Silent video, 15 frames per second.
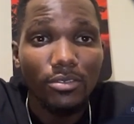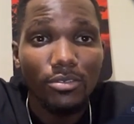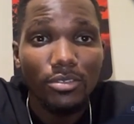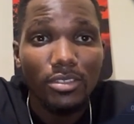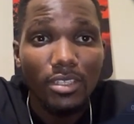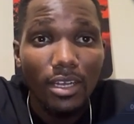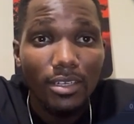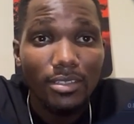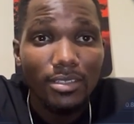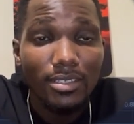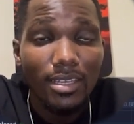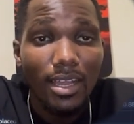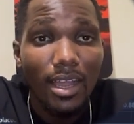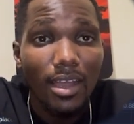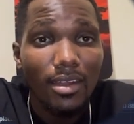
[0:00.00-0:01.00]
You start
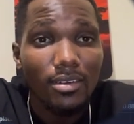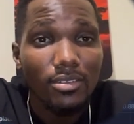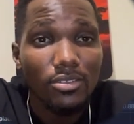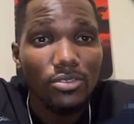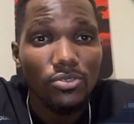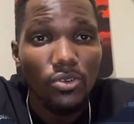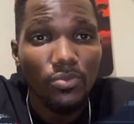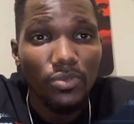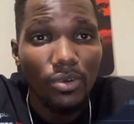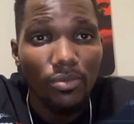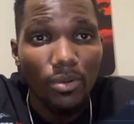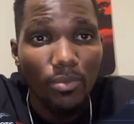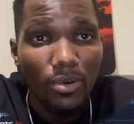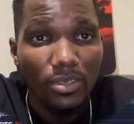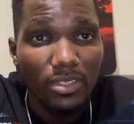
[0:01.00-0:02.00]
and stop the
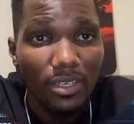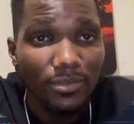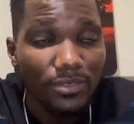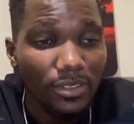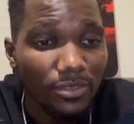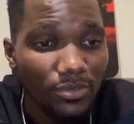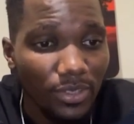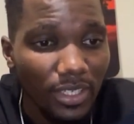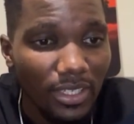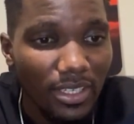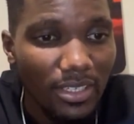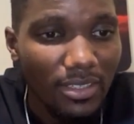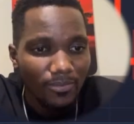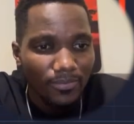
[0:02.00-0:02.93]
robot after trading.